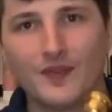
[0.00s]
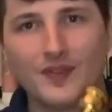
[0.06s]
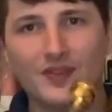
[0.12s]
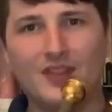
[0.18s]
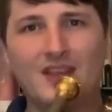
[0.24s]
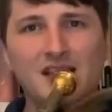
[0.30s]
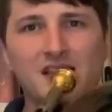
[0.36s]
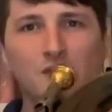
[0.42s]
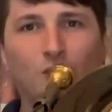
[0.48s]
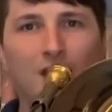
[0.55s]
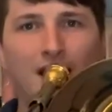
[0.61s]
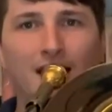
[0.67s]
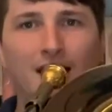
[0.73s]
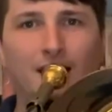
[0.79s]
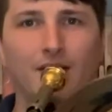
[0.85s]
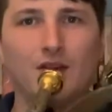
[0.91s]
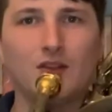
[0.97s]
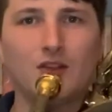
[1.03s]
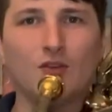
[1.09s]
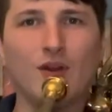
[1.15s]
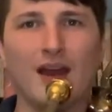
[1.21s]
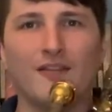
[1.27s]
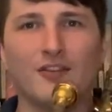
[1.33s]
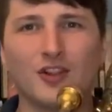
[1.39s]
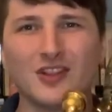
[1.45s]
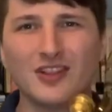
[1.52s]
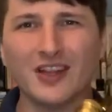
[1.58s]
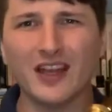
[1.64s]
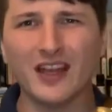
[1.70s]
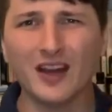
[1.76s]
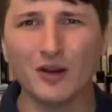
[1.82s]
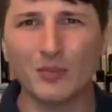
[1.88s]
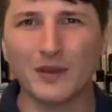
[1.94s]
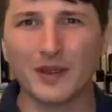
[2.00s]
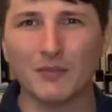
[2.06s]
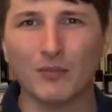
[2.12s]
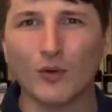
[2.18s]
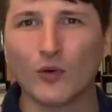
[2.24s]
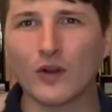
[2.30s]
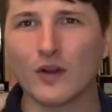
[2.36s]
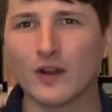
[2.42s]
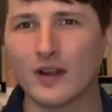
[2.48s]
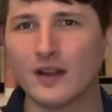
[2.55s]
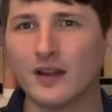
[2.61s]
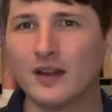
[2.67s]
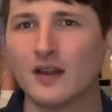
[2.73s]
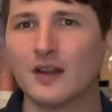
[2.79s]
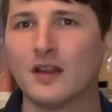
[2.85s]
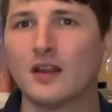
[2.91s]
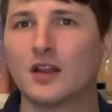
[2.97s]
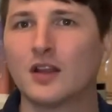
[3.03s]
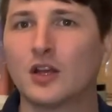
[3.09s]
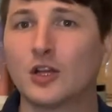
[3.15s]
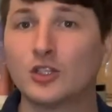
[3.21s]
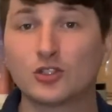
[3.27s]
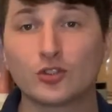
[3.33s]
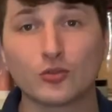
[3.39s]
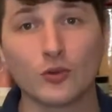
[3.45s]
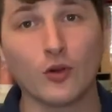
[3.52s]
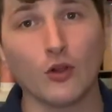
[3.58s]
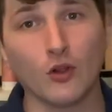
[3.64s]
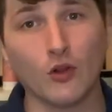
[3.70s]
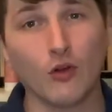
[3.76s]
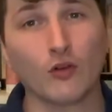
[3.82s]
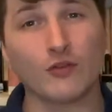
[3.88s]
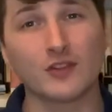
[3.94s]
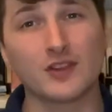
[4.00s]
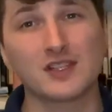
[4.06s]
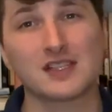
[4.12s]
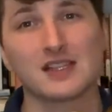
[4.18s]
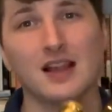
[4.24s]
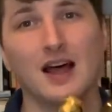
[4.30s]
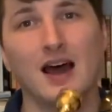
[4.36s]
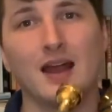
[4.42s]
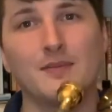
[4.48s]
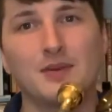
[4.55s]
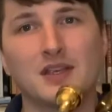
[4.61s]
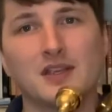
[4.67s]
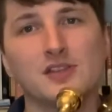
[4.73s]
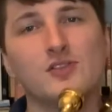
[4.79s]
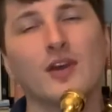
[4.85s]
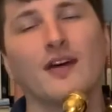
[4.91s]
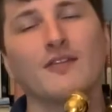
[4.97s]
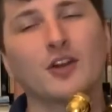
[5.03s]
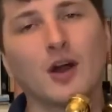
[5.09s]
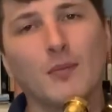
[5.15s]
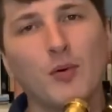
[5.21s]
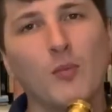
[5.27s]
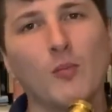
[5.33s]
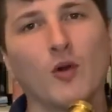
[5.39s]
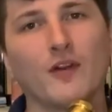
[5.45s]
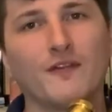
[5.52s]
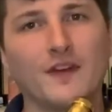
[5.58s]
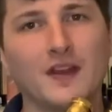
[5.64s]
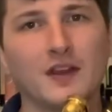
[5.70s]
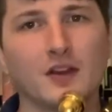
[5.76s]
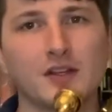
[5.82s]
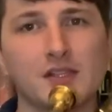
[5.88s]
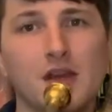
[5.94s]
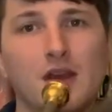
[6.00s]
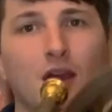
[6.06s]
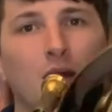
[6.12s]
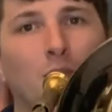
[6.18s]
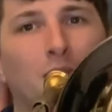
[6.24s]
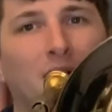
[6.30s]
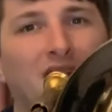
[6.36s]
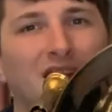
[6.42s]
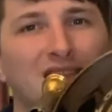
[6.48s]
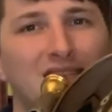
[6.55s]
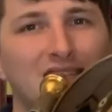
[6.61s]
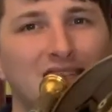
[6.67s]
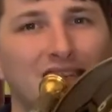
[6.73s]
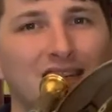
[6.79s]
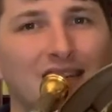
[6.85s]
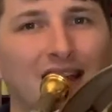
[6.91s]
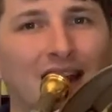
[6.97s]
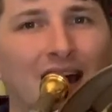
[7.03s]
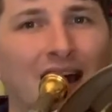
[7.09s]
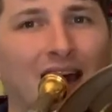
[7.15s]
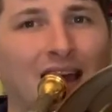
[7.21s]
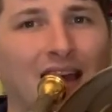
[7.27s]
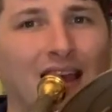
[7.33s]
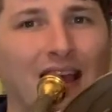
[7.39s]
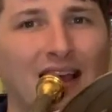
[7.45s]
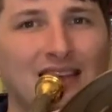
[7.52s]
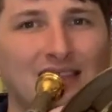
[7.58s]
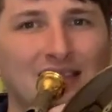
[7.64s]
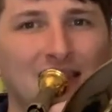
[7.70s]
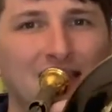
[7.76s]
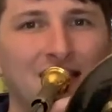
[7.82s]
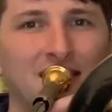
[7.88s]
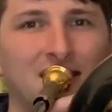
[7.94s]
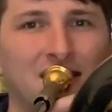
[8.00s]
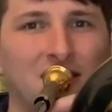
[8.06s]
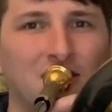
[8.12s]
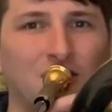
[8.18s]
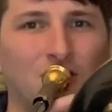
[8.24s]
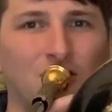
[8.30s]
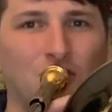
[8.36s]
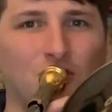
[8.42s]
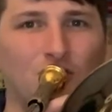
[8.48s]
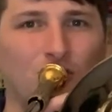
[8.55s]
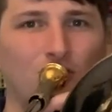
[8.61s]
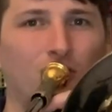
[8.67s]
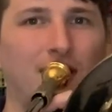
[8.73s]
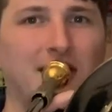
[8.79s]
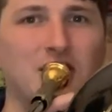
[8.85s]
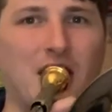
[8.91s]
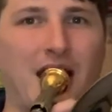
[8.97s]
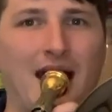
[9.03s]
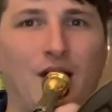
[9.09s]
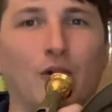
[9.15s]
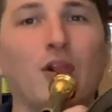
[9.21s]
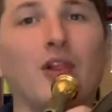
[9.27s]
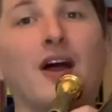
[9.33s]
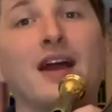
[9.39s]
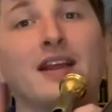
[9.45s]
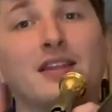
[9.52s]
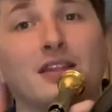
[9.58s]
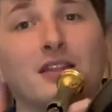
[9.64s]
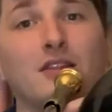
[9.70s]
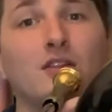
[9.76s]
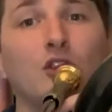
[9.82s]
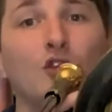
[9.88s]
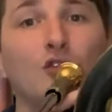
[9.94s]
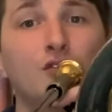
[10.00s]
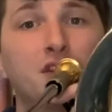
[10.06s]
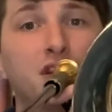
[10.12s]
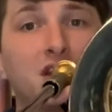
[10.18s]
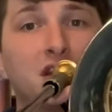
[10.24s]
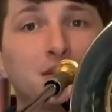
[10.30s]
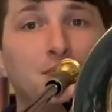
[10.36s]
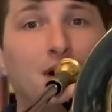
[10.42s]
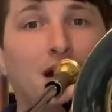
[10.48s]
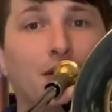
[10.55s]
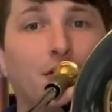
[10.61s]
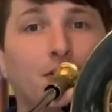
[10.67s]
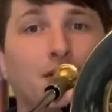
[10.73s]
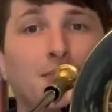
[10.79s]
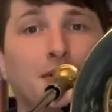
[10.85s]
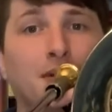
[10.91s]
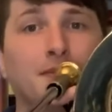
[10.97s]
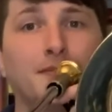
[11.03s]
This way you have a little bit more control over the slide because you have a couple more fingers, but it's not as easy to stretch out like using the Spock grip.